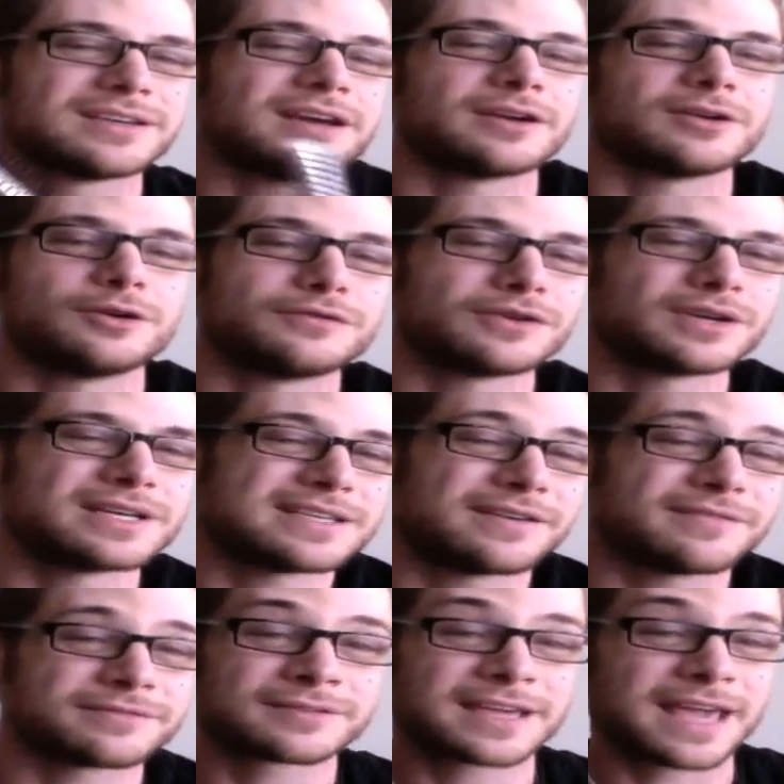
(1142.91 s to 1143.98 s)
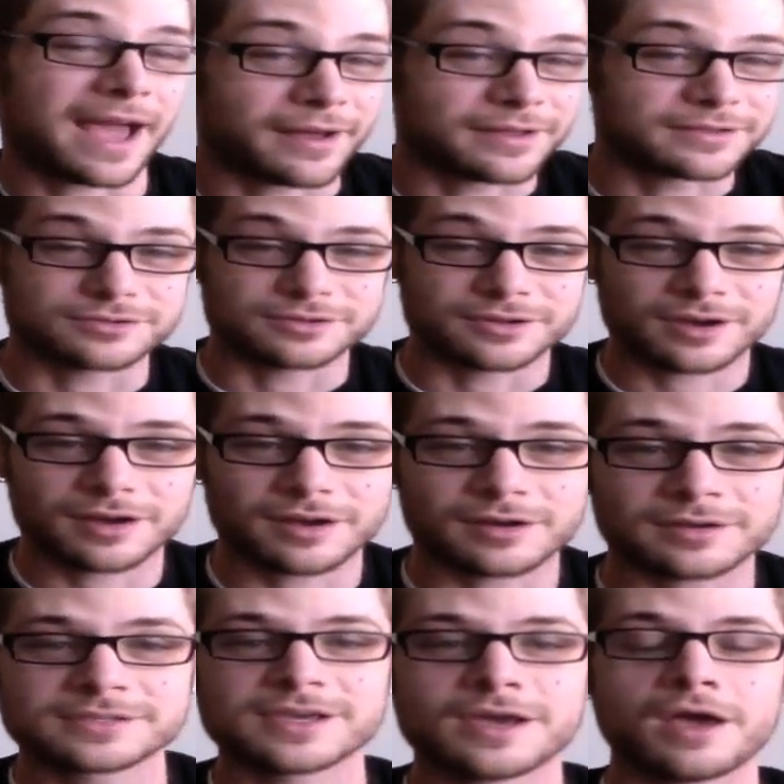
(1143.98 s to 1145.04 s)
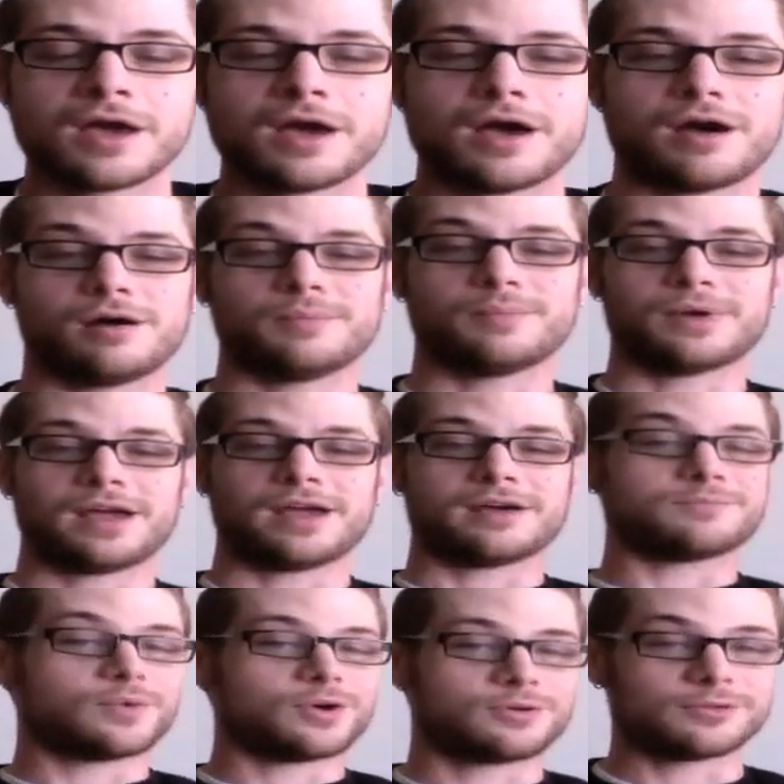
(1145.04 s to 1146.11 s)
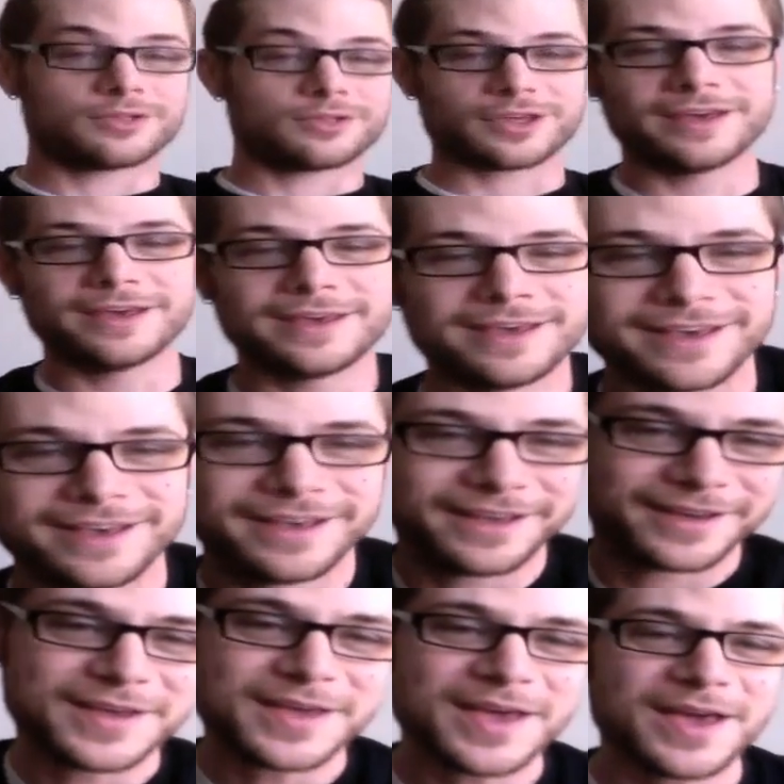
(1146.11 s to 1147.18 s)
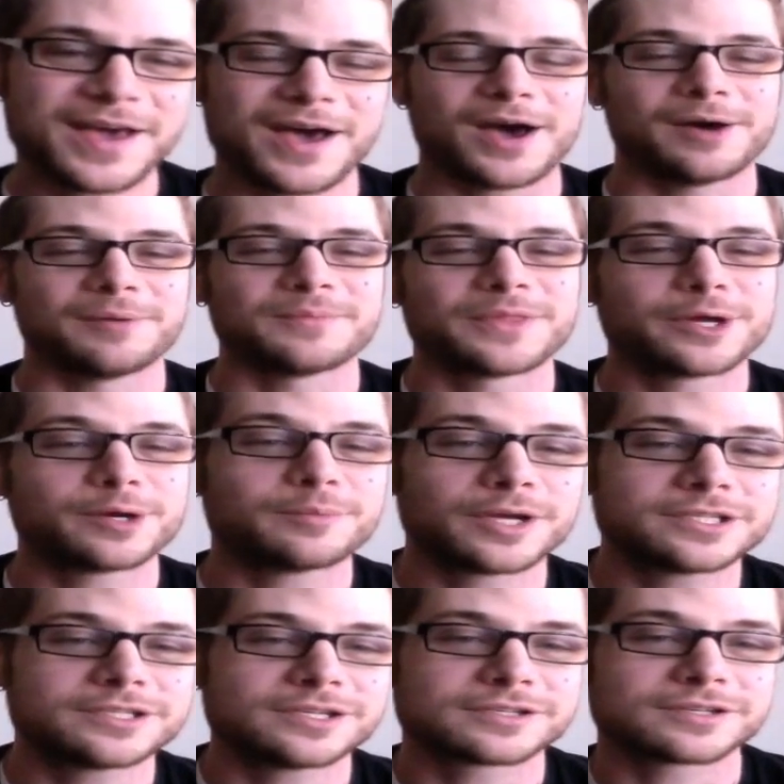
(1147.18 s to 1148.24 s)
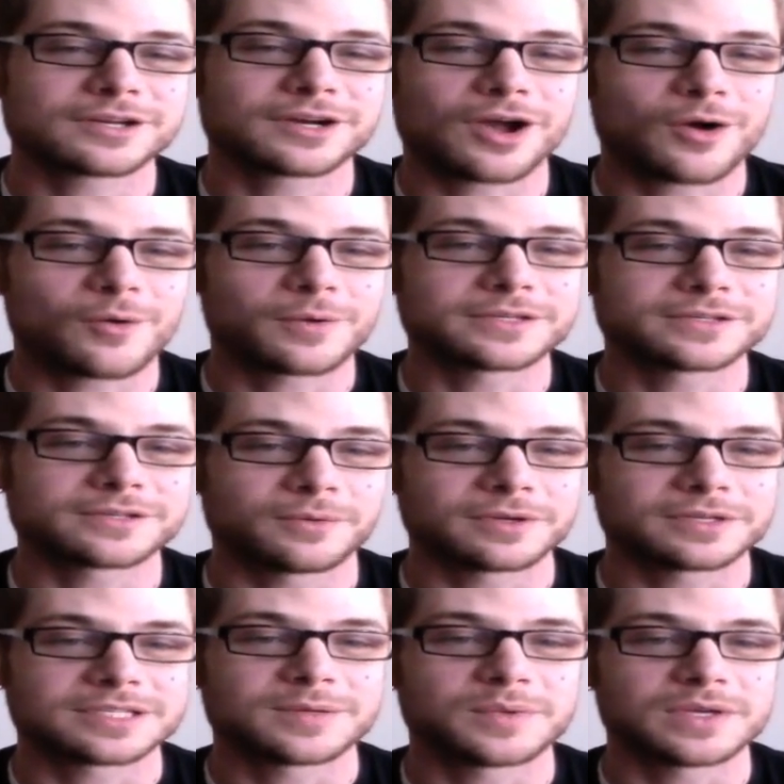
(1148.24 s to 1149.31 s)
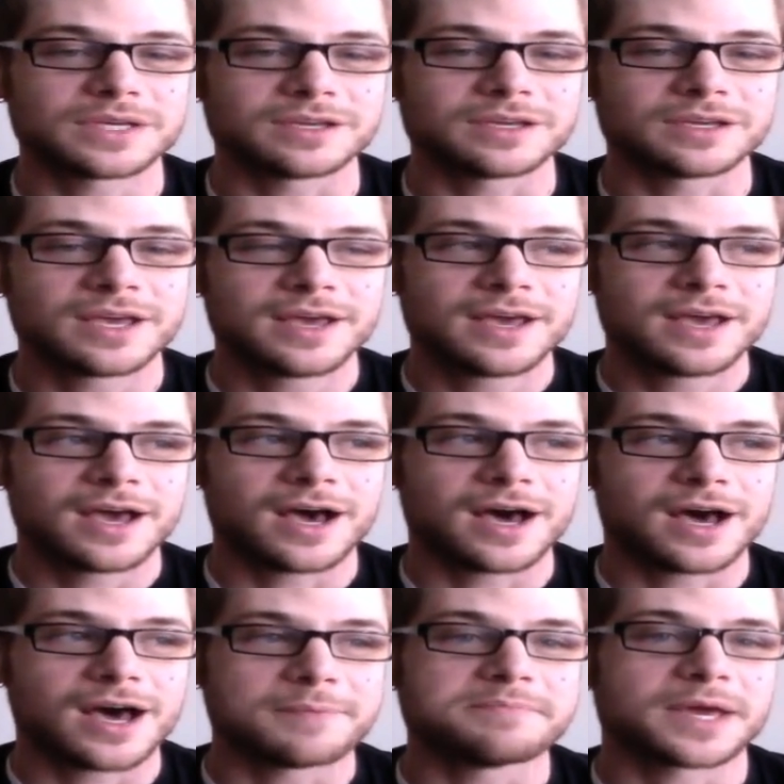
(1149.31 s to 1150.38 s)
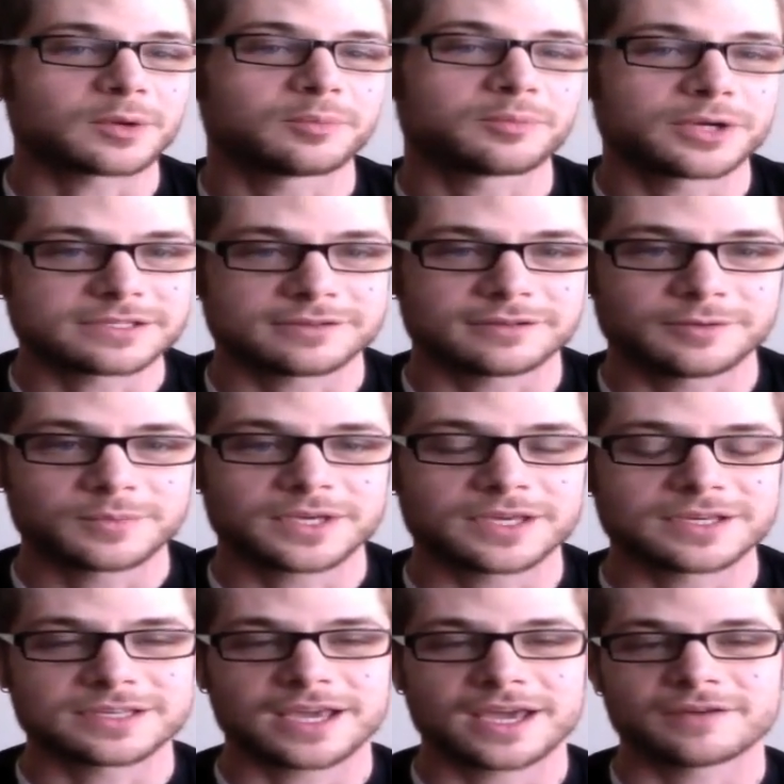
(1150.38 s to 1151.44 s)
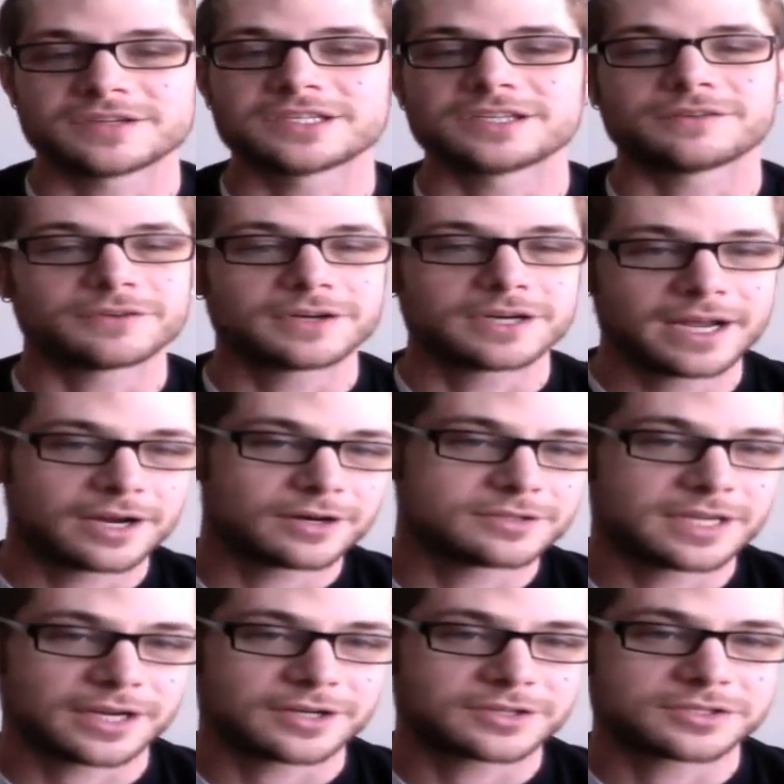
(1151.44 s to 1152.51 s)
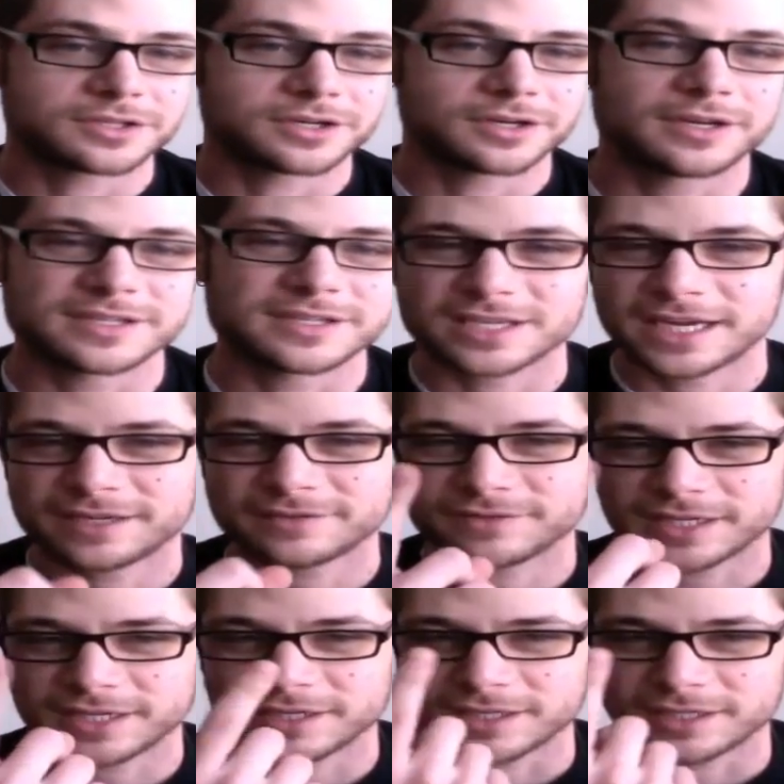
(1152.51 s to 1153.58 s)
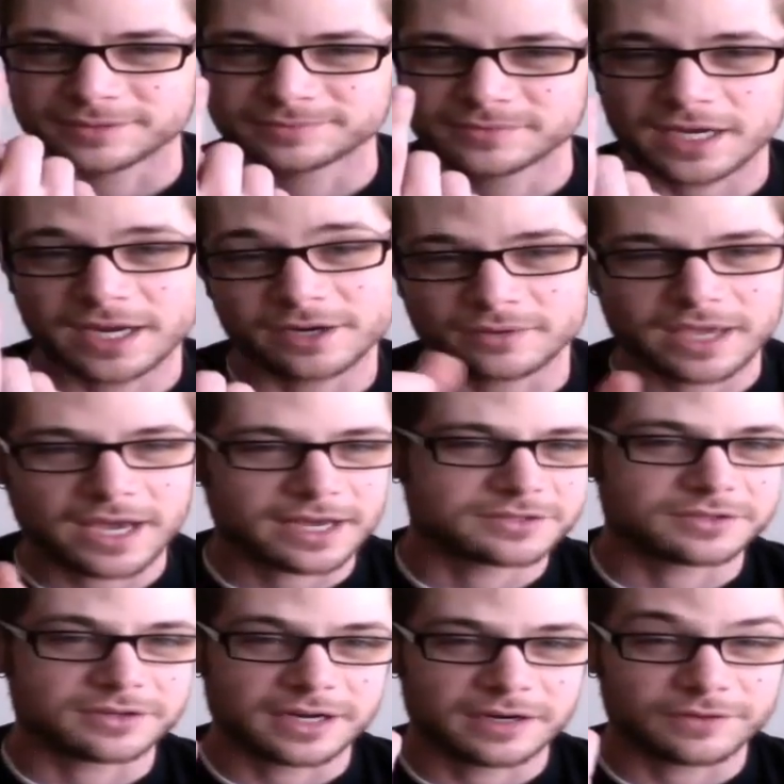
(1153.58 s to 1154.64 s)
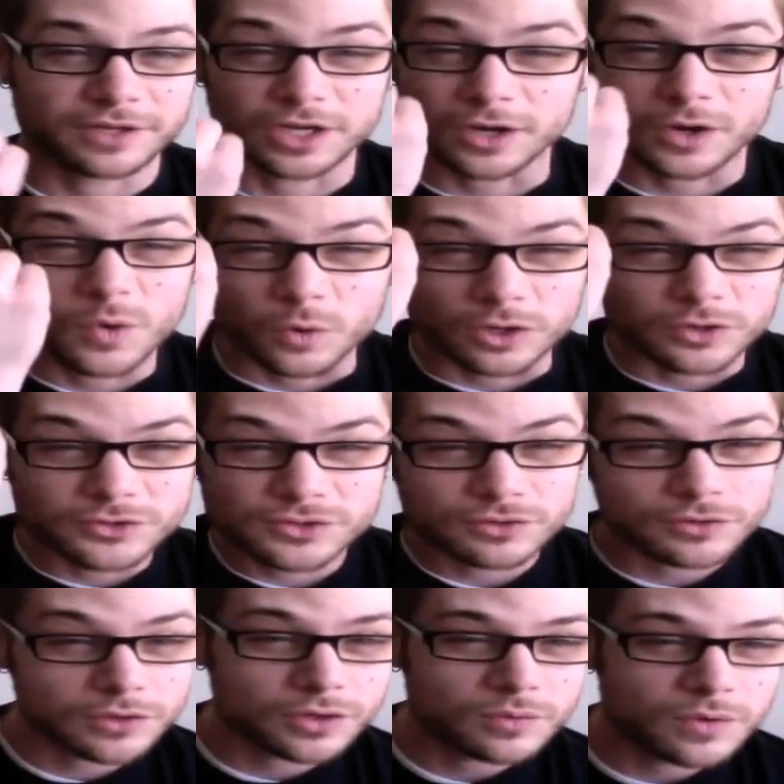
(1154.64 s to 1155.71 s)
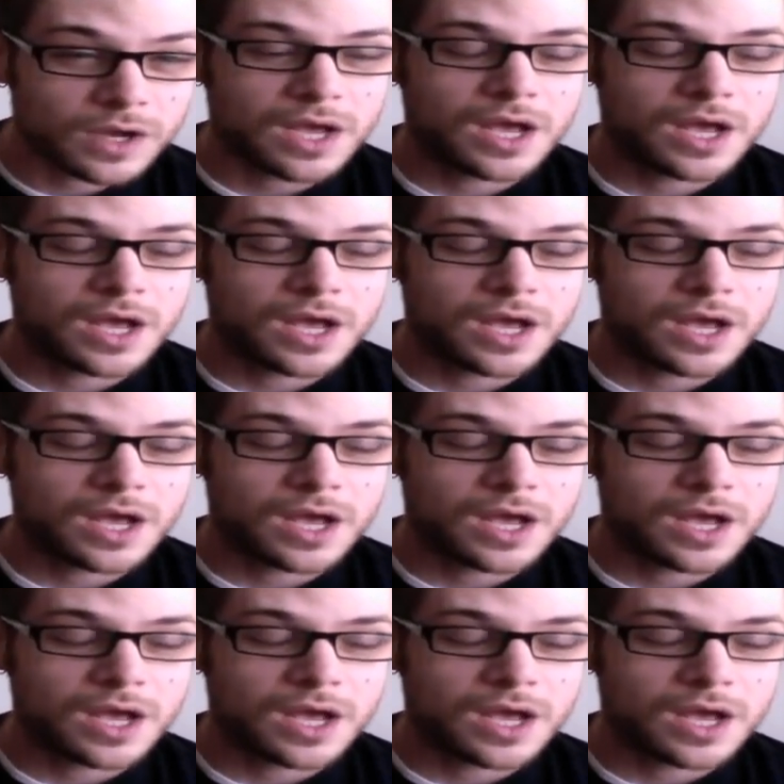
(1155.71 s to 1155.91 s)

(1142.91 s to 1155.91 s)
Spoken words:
I don't know if you guys have cats or dogs, I have both. Their brushes are always going to be a metal bristle because they have a different hair texture. It's kind of like I know cats are kind of like a corkscrew.